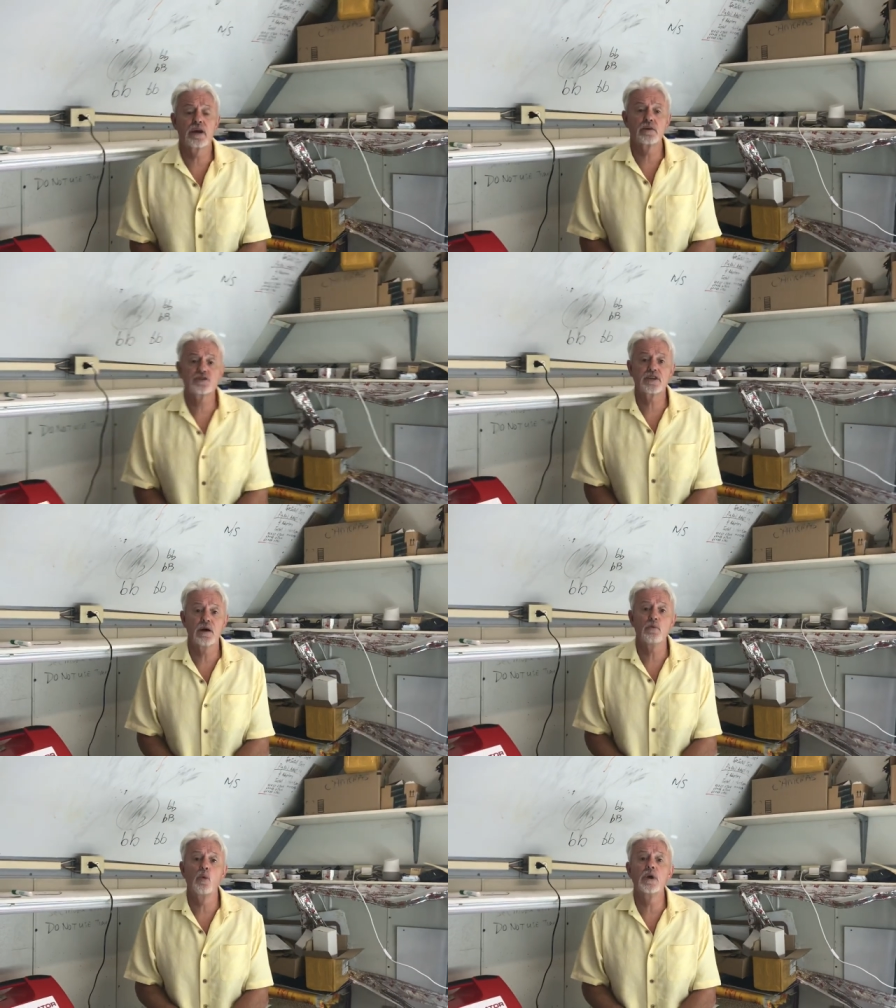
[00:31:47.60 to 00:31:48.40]
kennel set
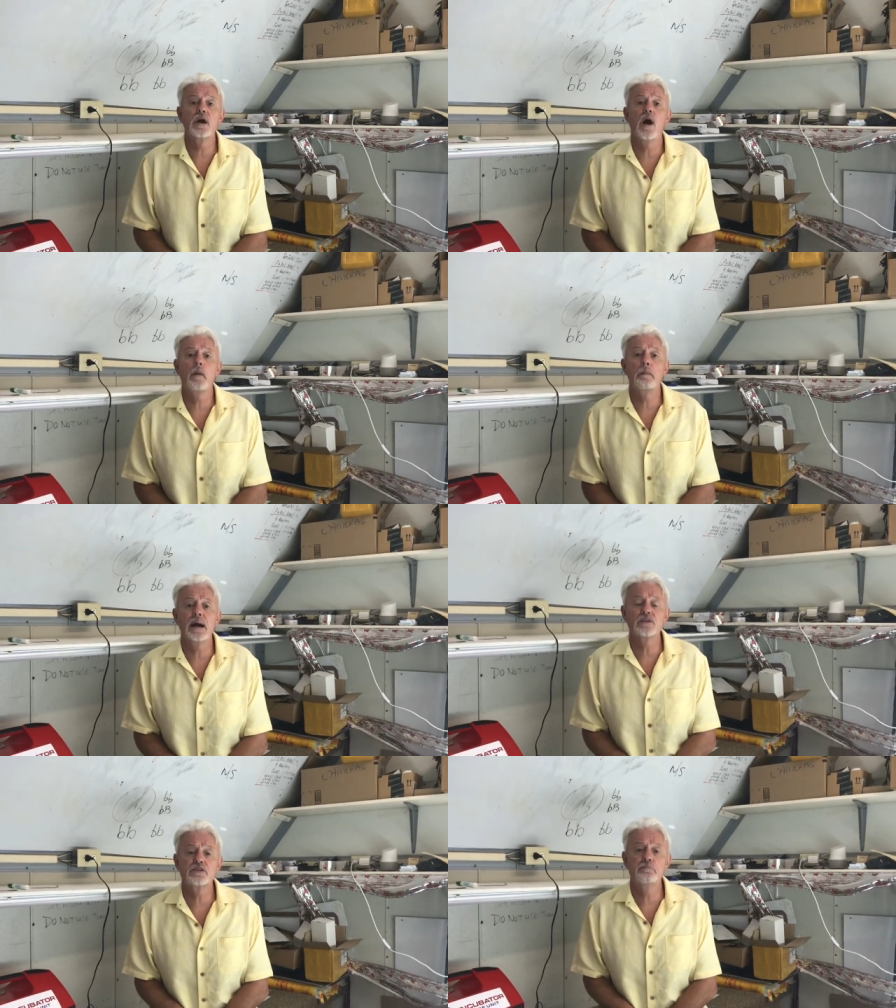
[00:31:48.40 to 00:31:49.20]
up? Well, we are
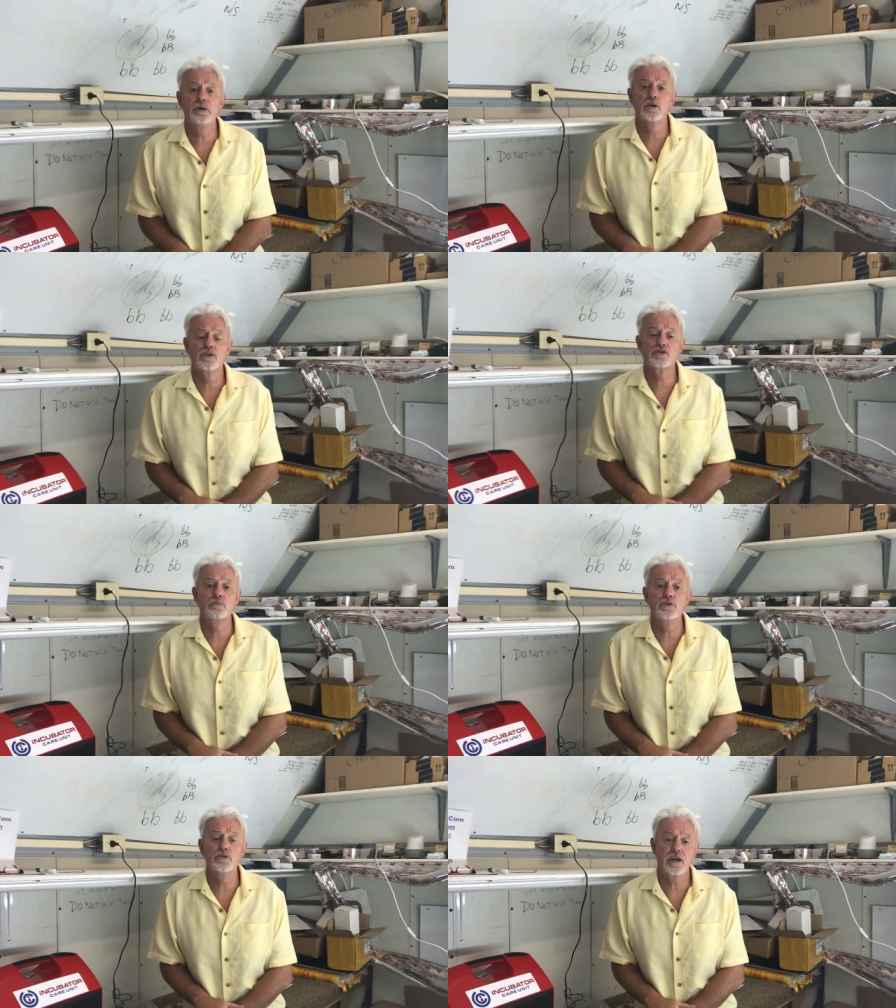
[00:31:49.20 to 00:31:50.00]
about to build
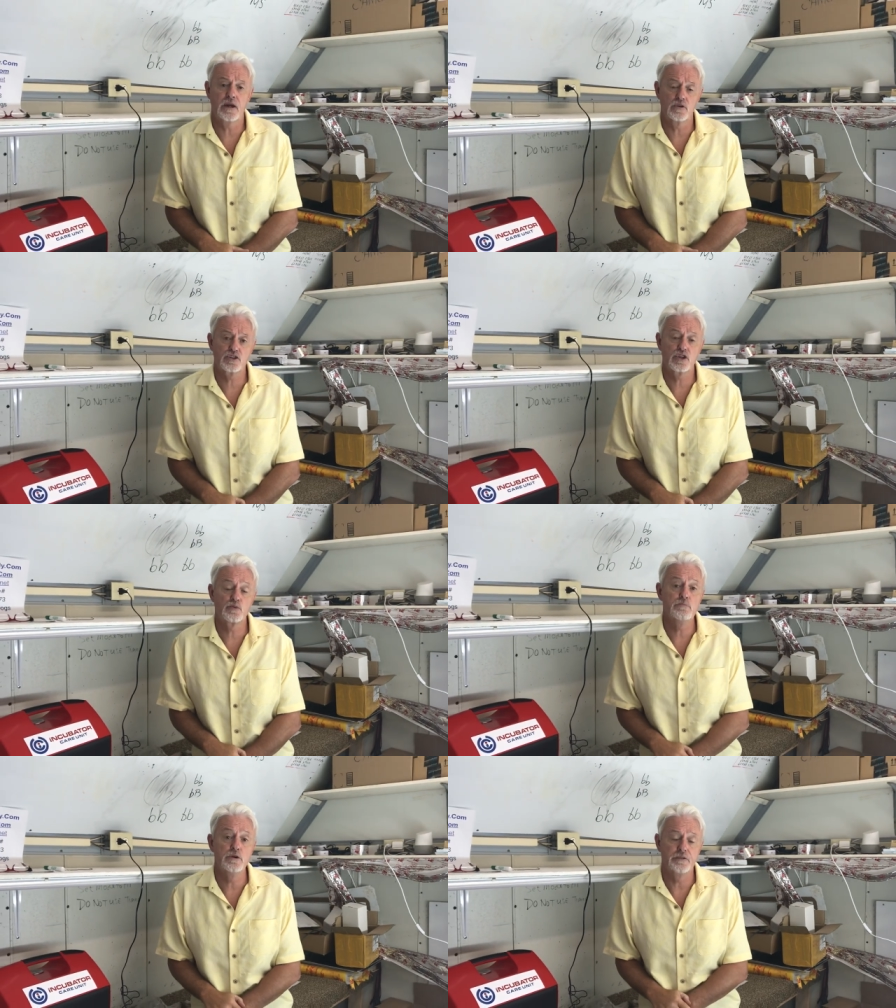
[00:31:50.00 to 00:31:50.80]
some new kennels because
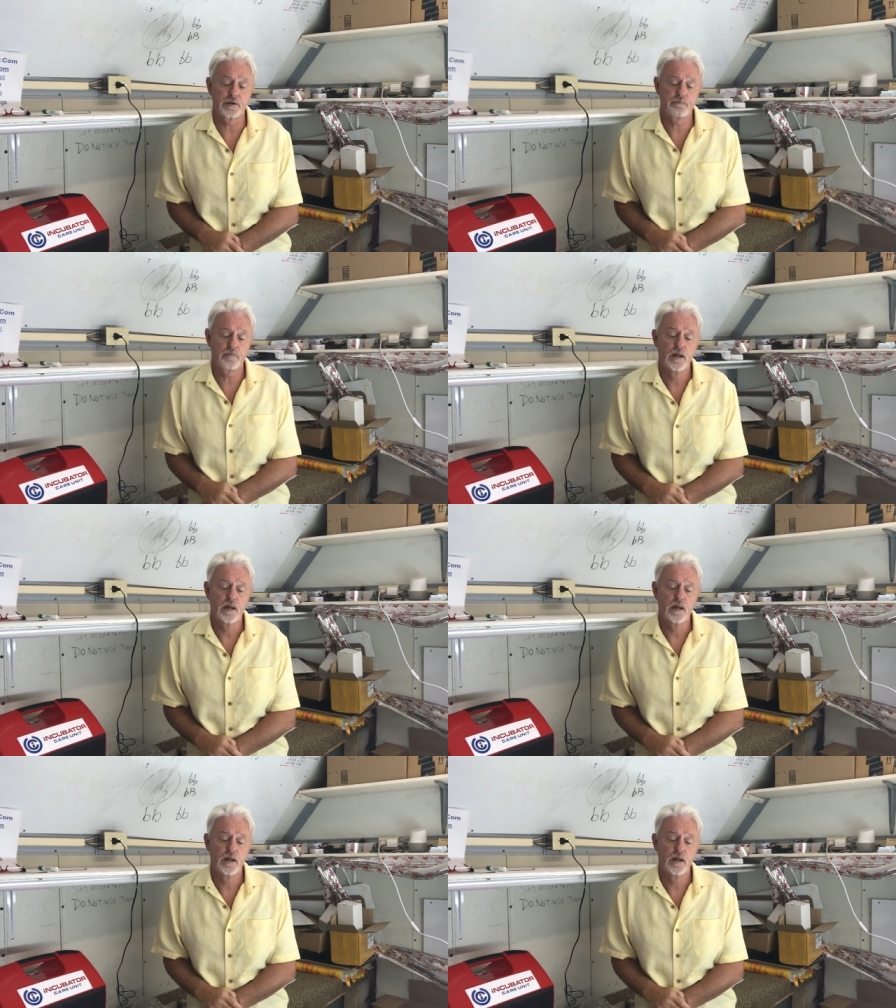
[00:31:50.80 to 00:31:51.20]
we're moving.